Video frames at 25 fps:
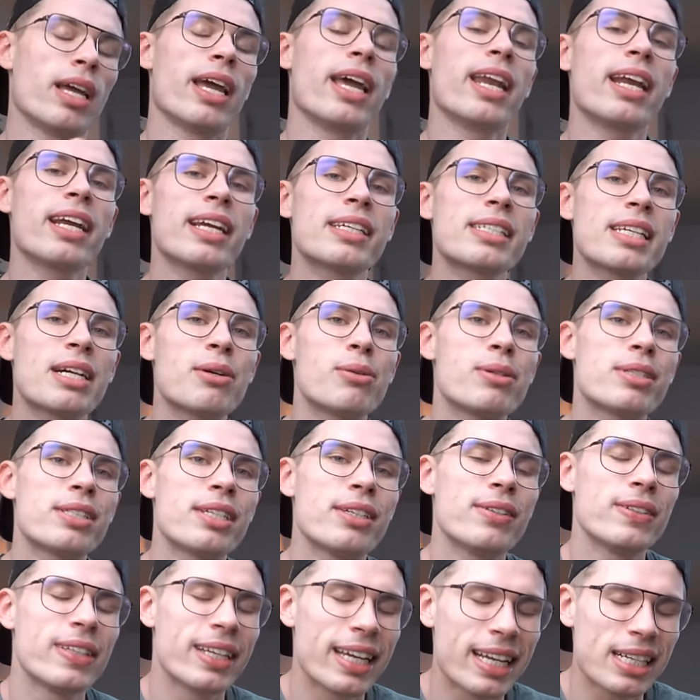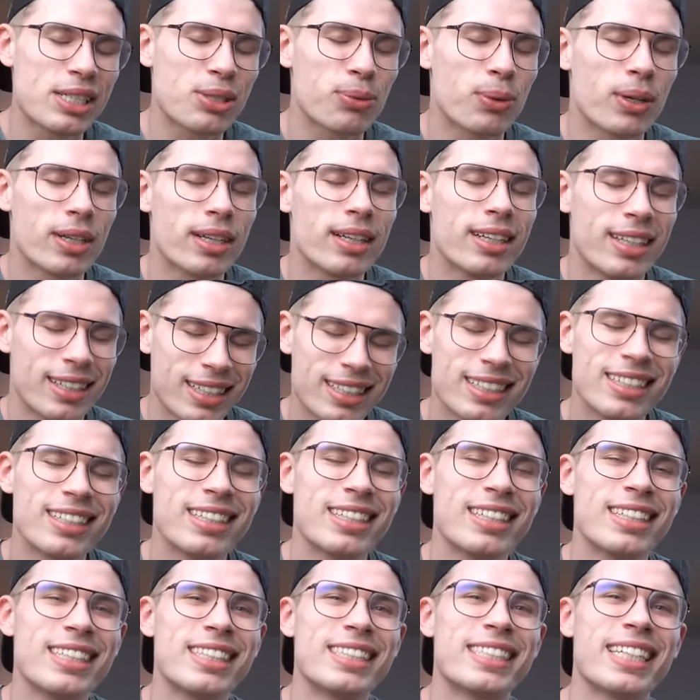And I guess I will see you in the next one.
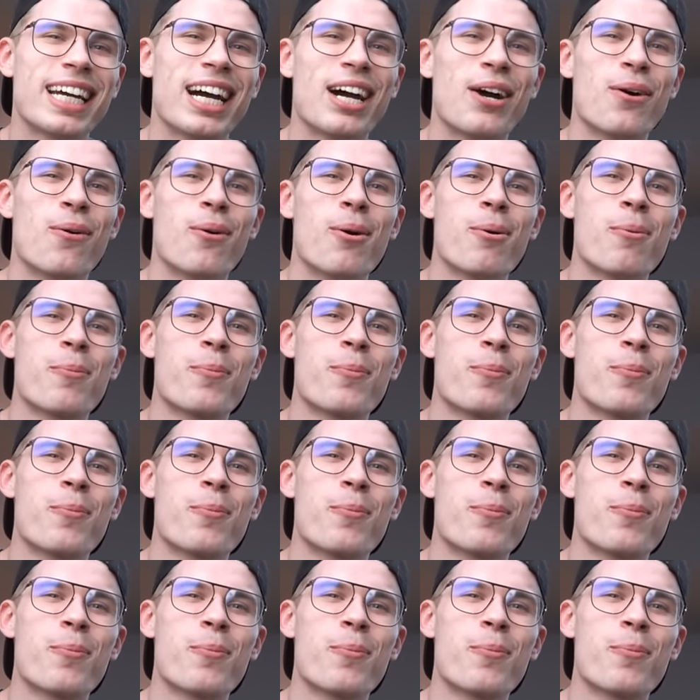Ciao.